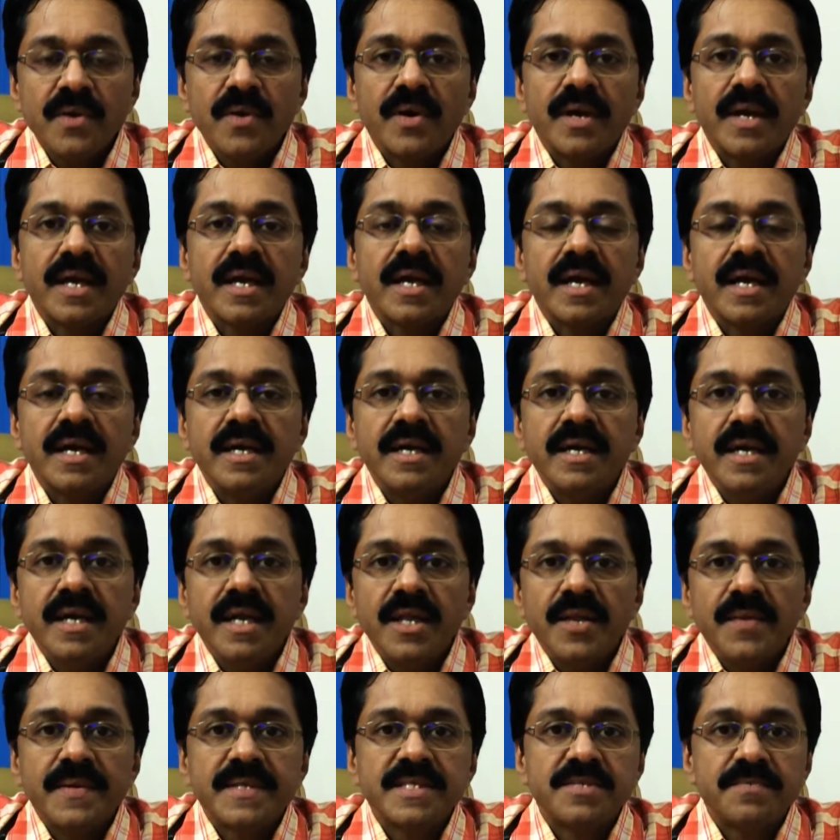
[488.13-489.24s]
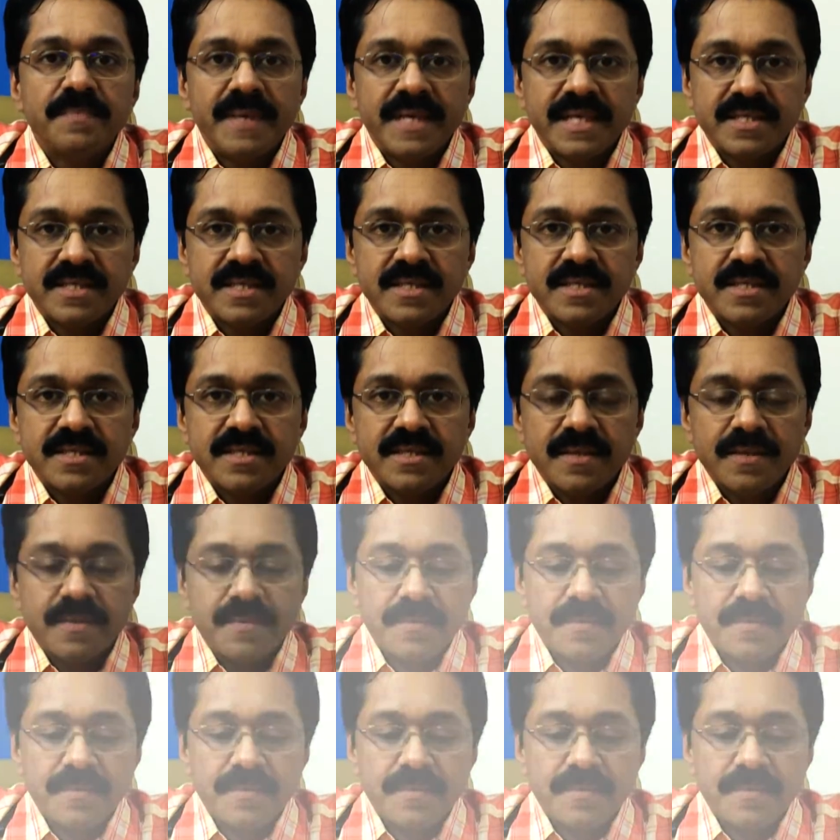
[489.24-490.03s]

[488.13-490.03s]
on a continuous basis.